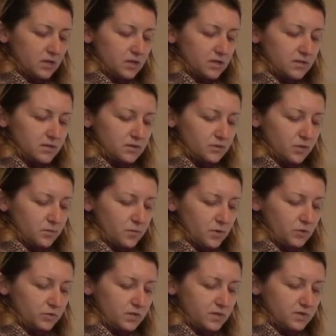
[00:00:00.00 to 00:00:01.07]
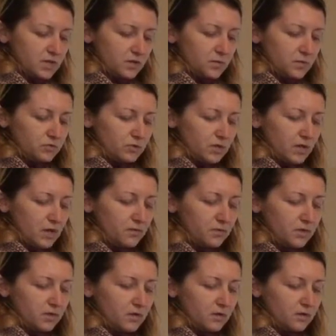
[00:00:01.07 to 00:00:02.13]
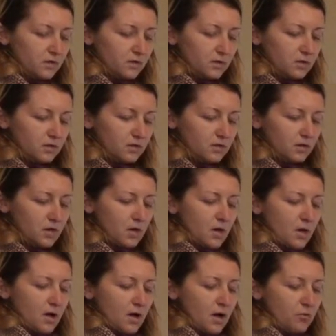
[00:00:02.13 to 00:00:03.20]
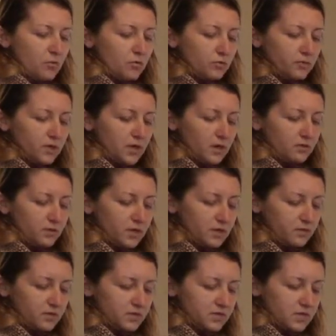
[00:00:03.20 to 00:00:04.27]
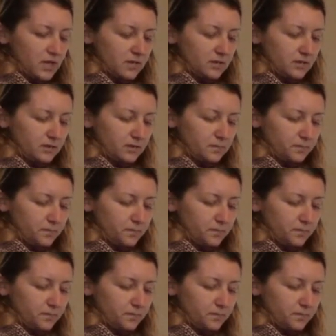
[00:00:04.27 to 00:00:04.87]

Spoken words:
is as remote as that between heaven and earth. How could we ever even stand